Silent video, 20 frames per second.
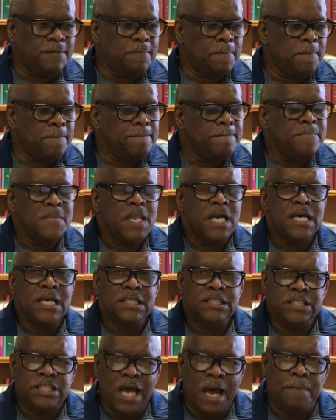chapter
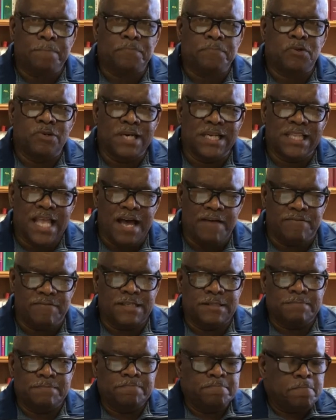11.
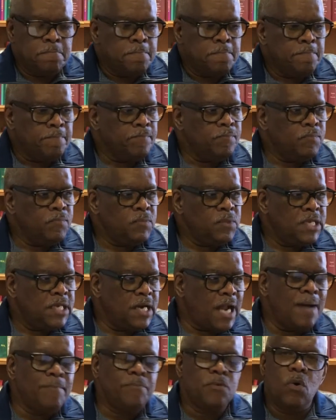I'm going to
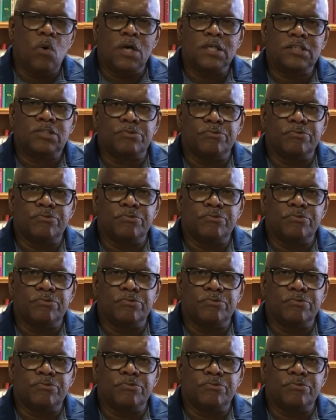read